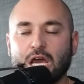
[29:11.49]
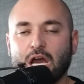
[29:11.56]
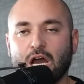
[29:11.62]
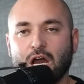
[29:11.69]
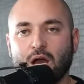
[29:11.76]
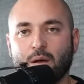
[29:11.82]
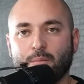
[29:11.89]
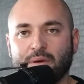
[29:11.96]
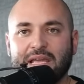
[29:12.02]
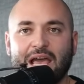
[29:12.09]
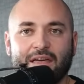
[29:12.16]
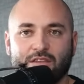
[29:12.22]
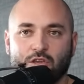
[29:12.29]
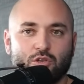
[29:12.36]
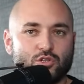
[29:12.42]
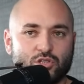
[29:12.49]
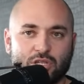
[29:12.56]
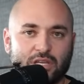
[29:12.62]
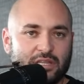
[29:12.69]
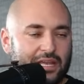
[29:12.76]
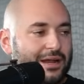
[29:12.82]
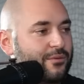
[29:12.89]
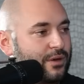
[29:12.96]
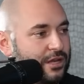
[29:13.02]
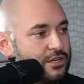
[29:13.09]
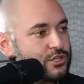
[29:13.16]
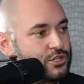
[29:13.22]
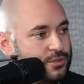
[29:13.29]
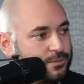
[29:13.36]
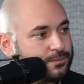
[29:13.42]
But yeah, they're usually in that
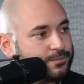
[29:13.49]
range.